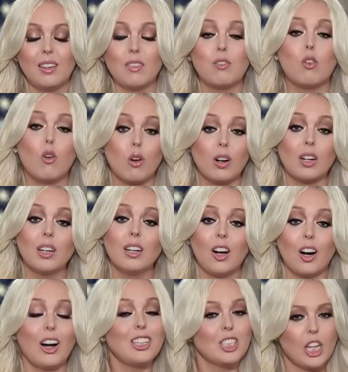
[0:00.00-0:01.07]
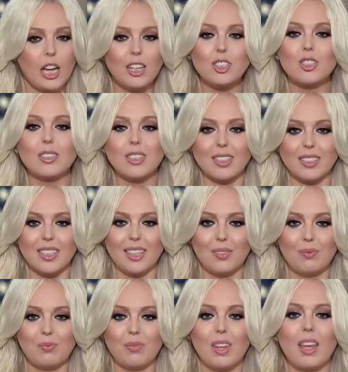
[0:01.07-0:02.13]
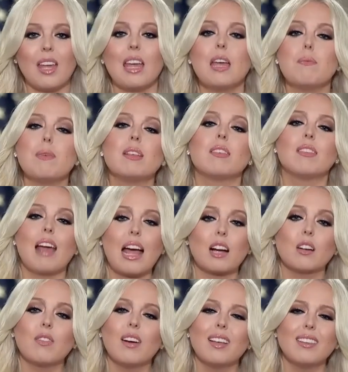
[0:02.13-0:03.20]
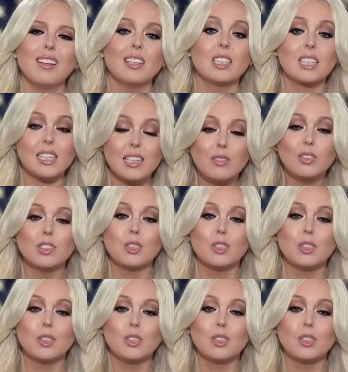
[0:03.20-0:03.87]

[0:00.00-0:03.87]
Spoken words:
For our education system, it meant sacrificing civil